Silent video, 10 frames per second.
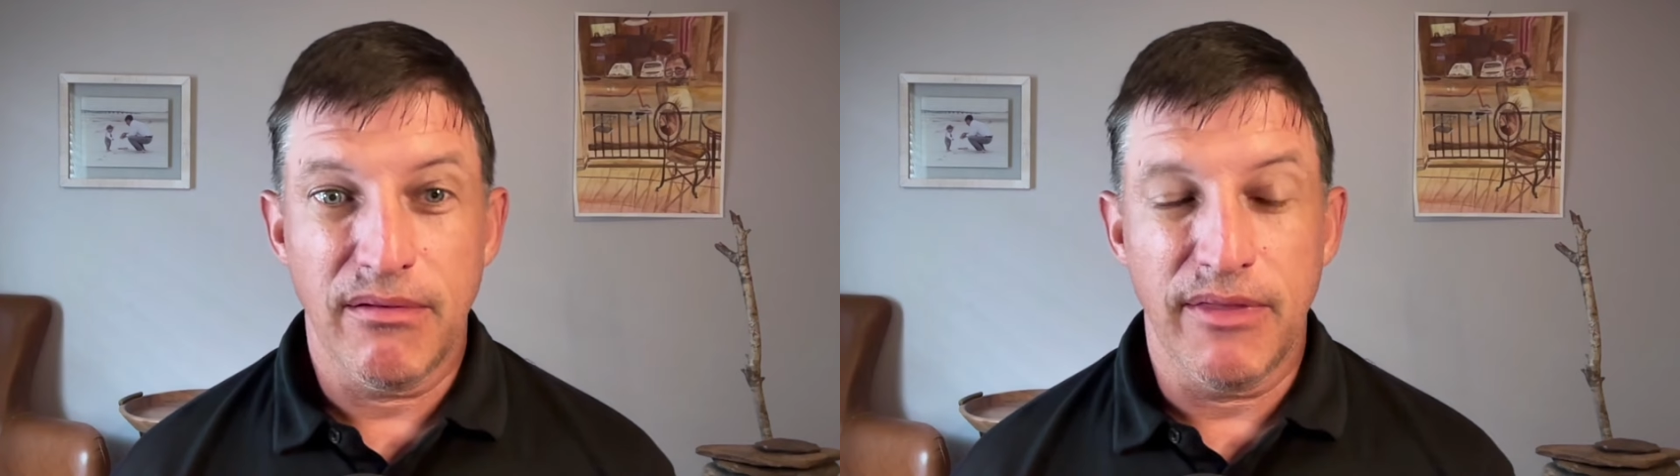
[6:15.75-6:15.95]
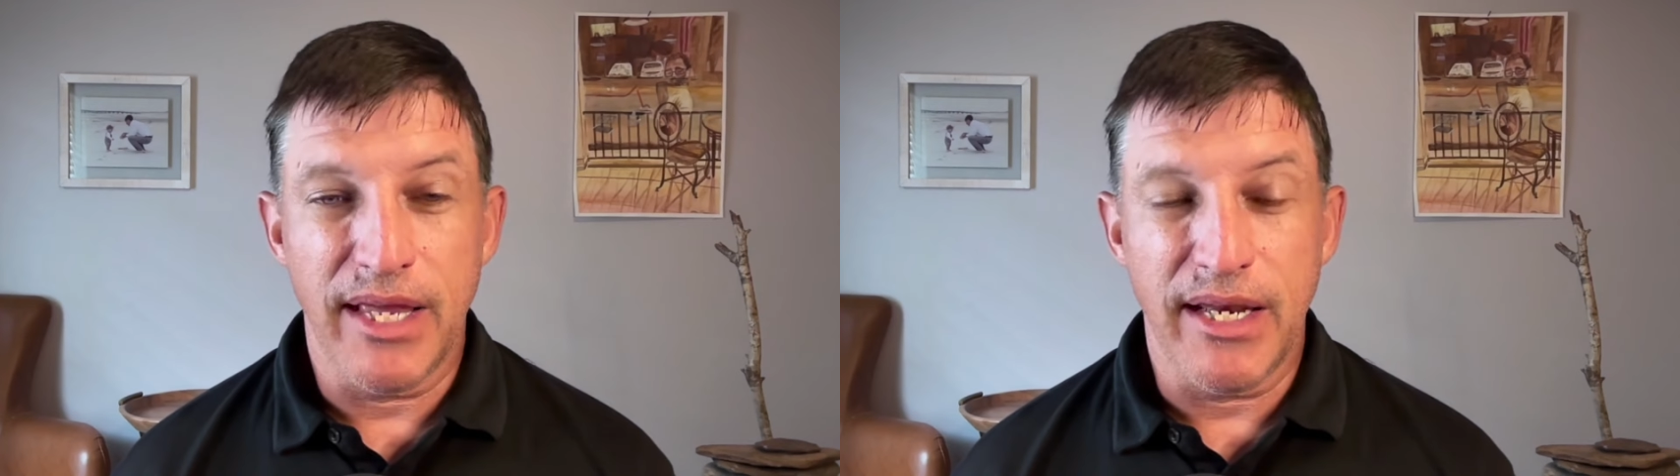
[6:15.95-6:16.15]

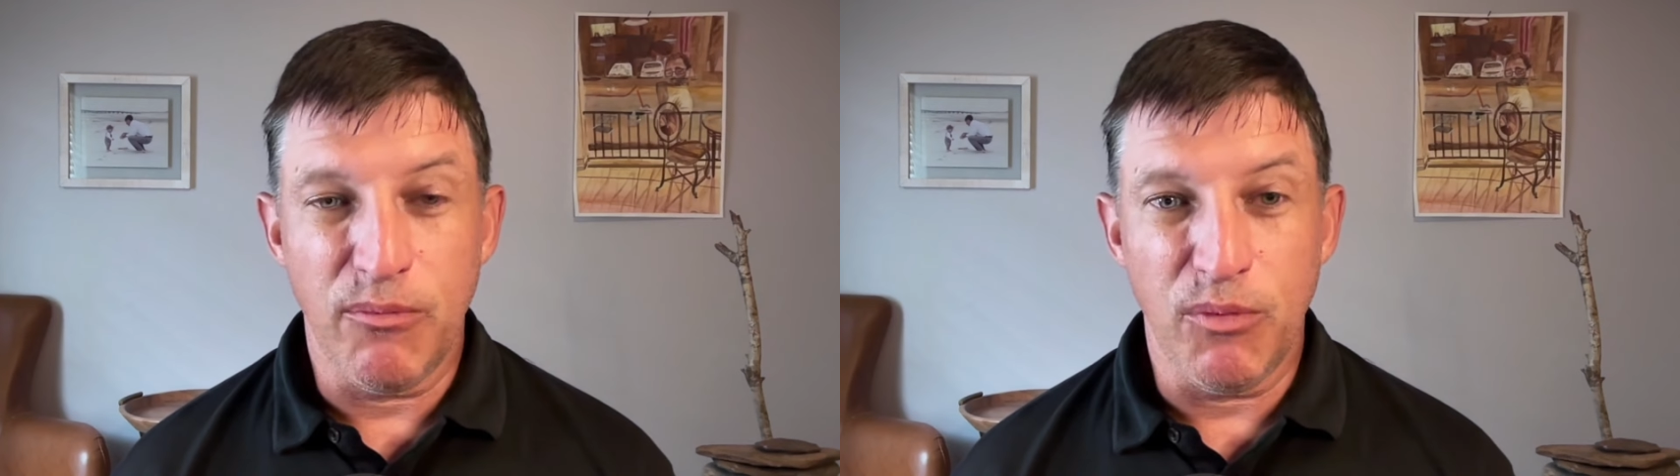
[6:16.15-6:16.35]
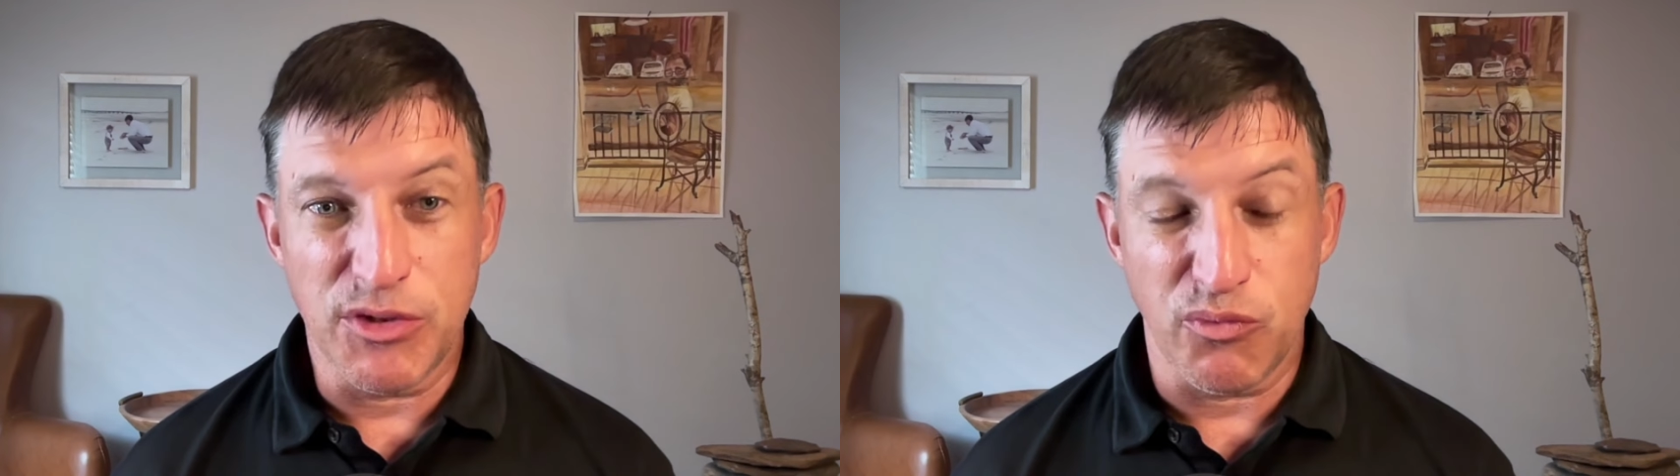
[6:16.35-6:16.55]

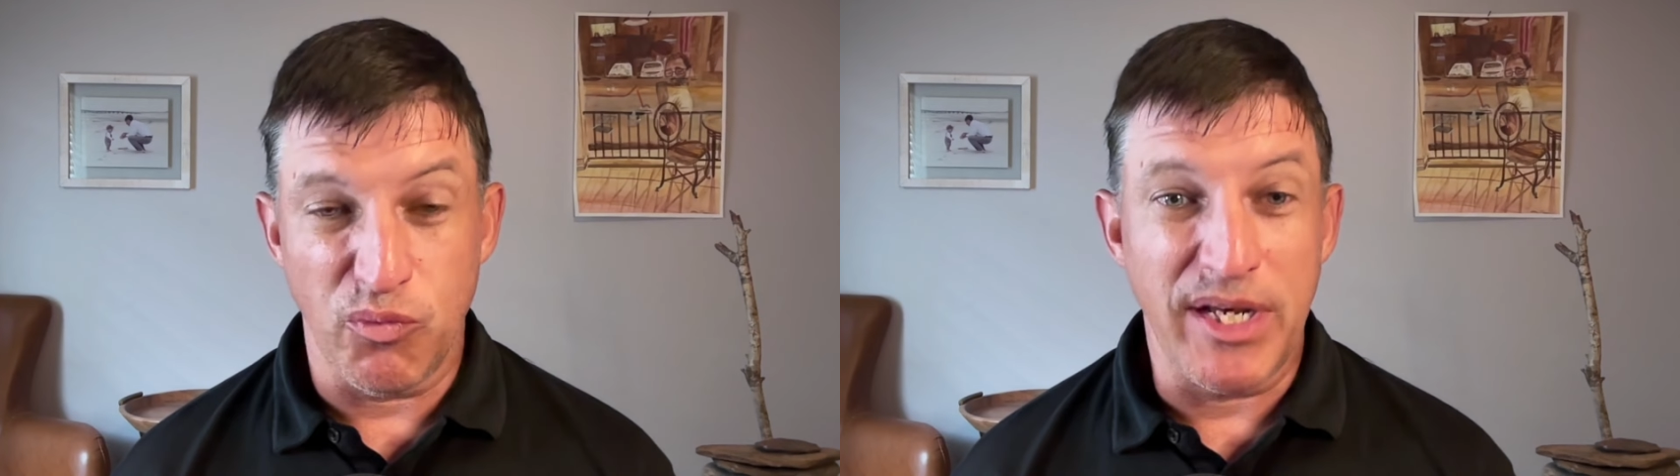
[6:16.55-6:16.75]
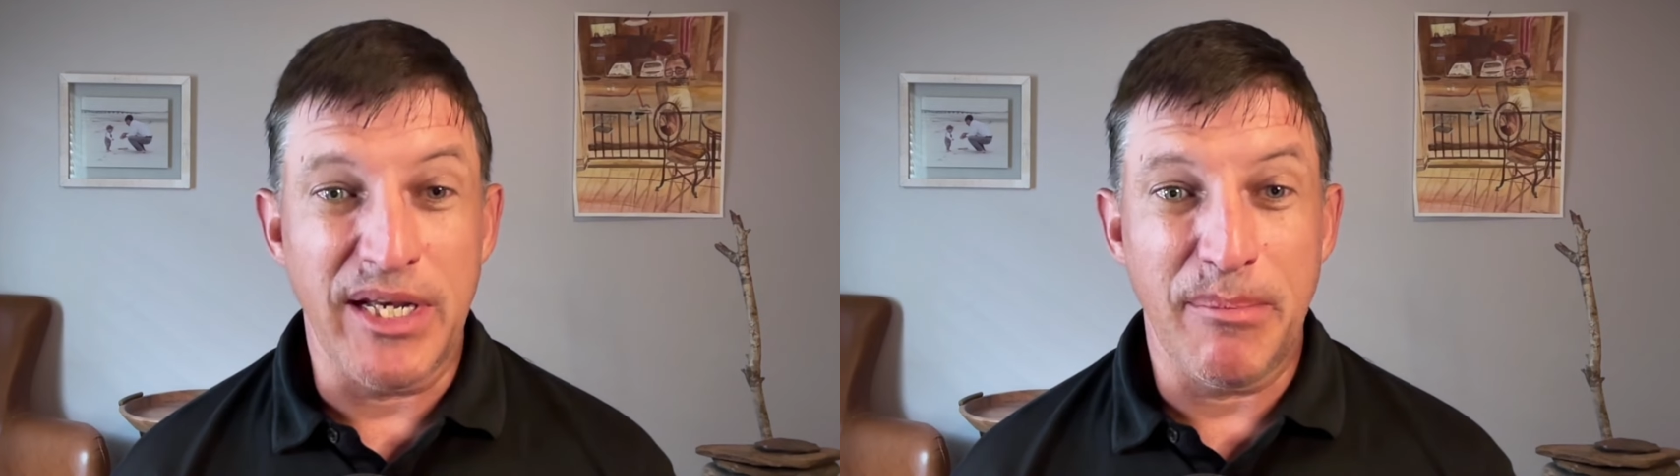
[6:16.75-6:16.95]
that was
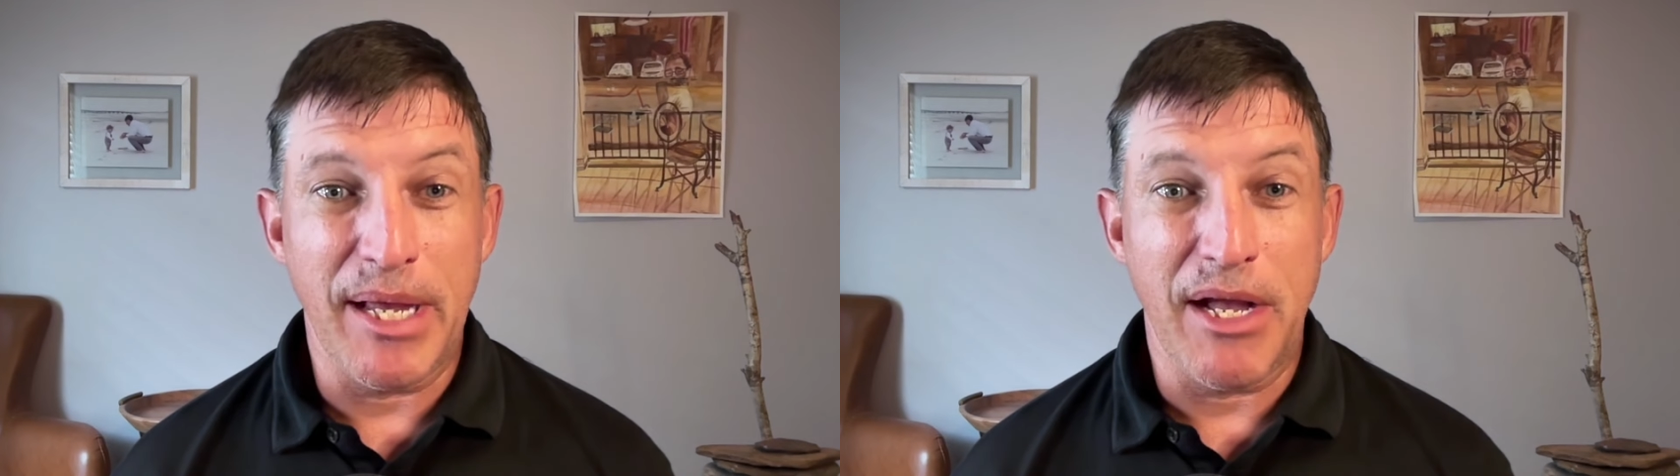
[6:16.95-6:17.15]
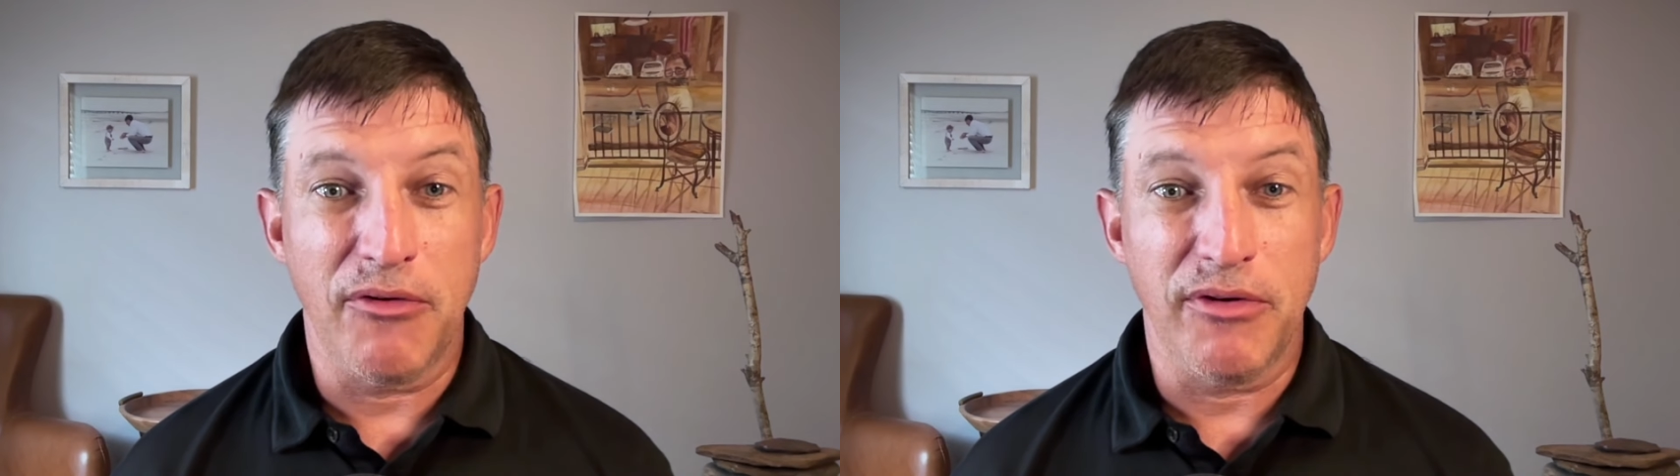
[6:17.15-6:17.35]
written
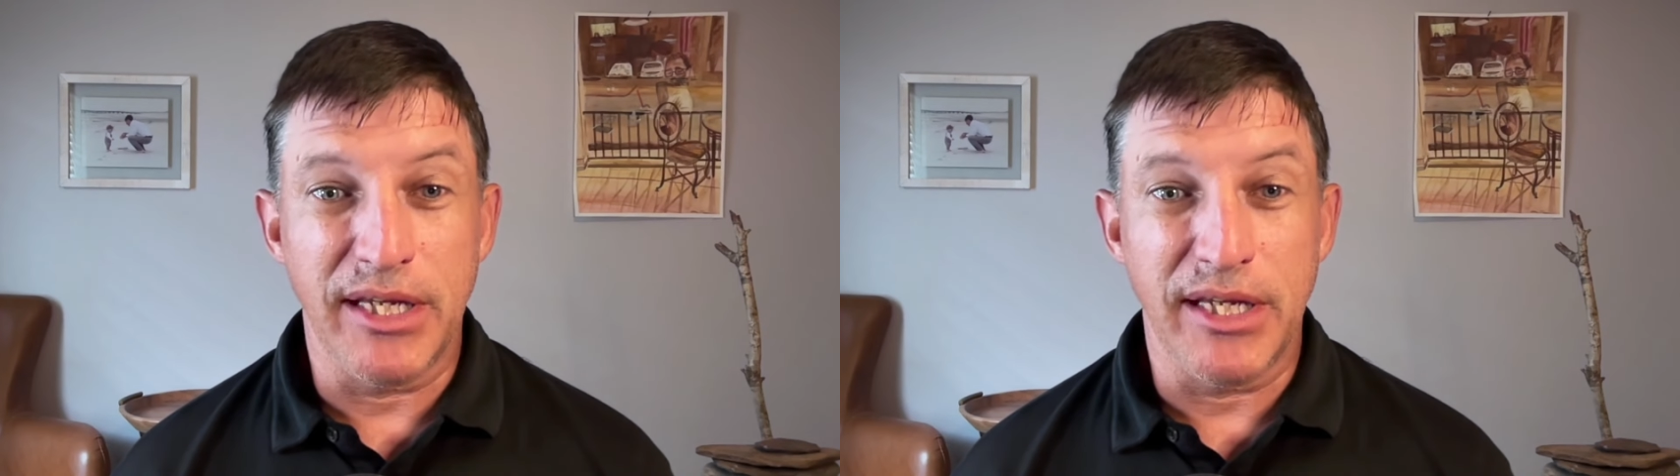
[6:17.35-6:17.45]
about